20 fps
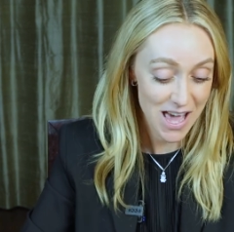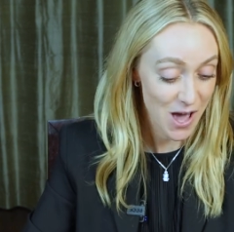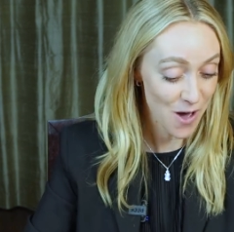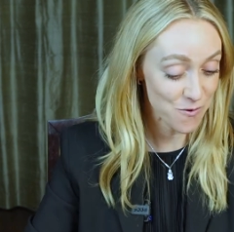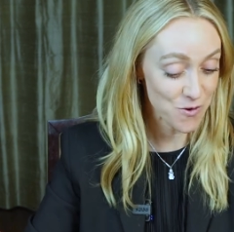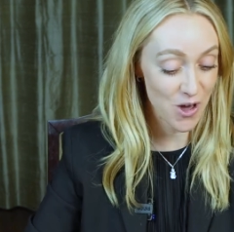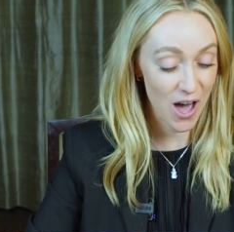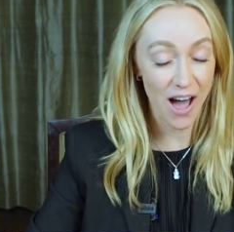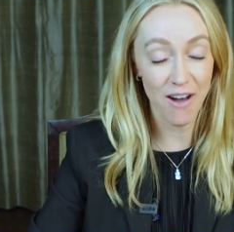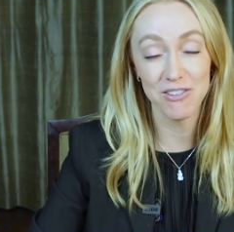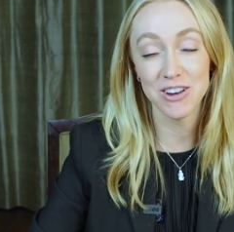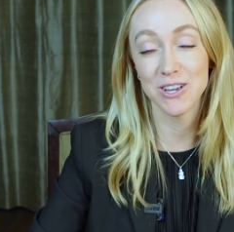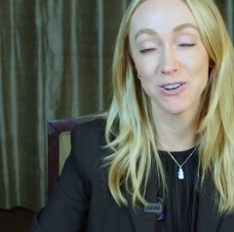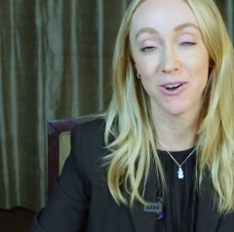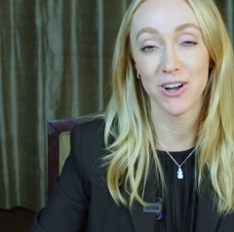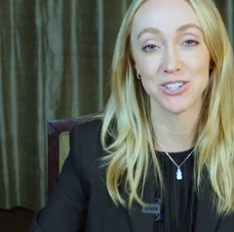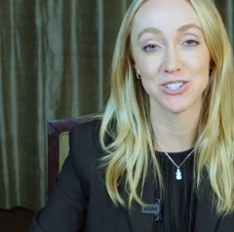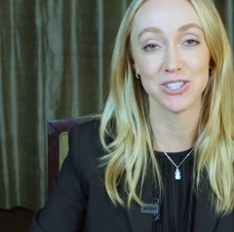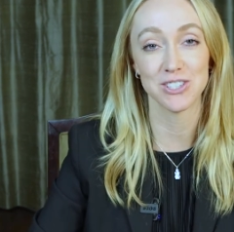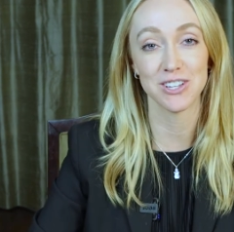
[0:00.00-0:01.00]
If you have any
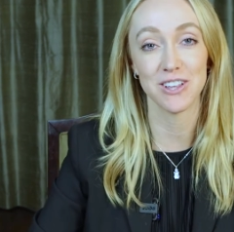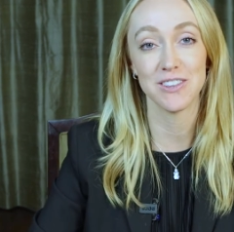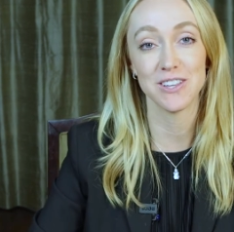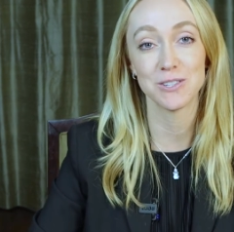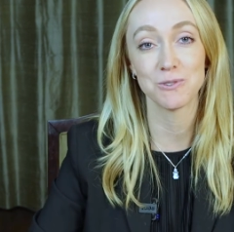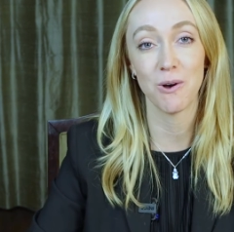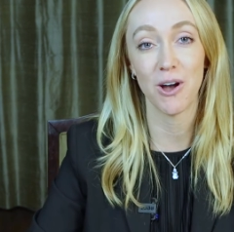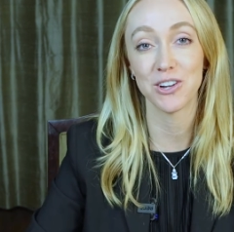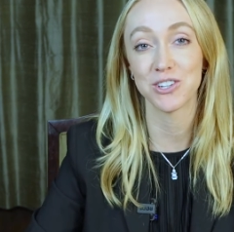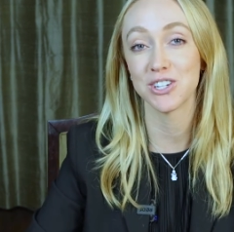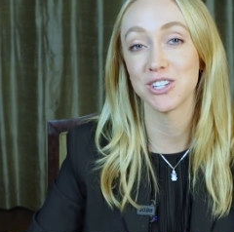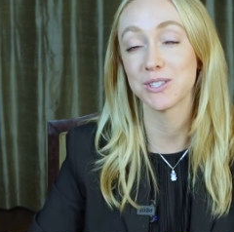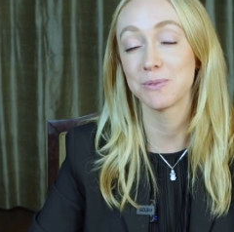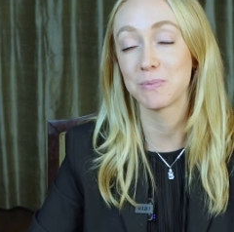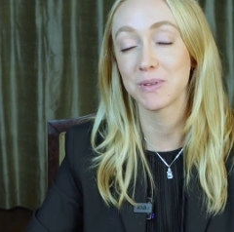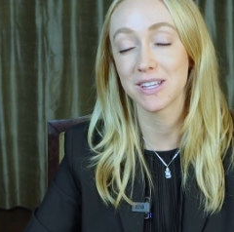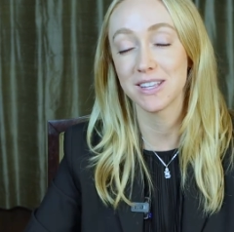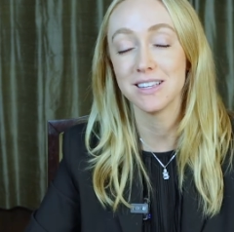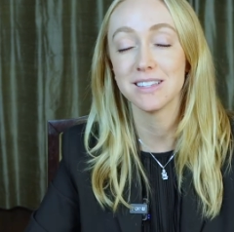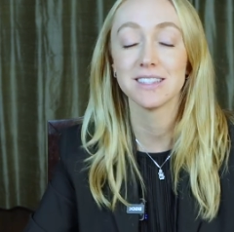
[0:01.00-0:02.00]
questions on these watches,
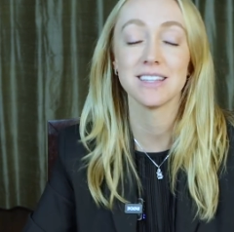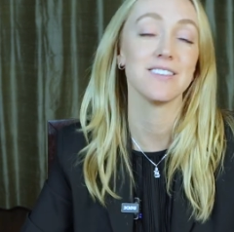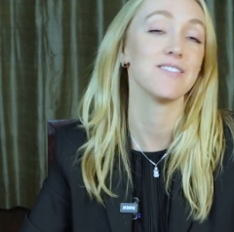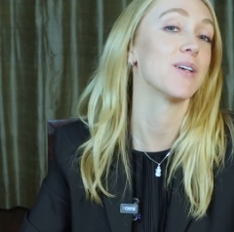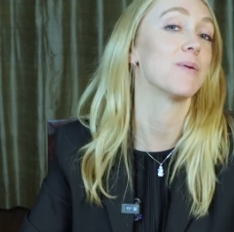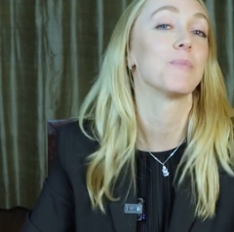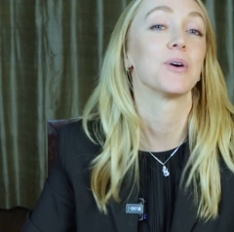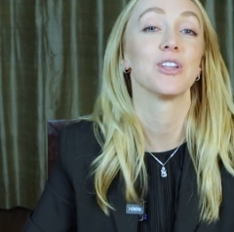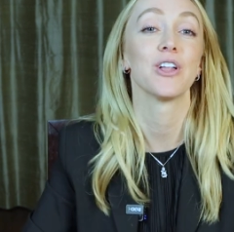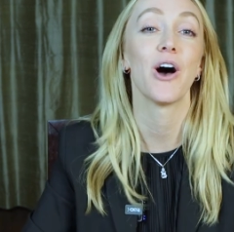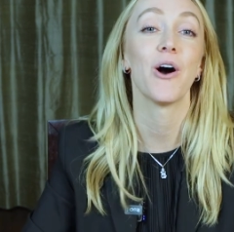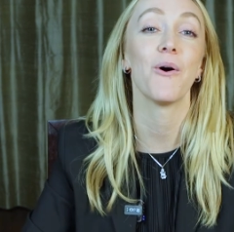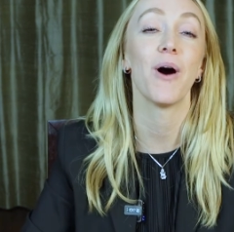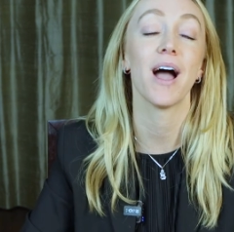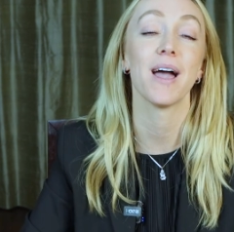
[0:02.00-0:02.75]
please leave them below.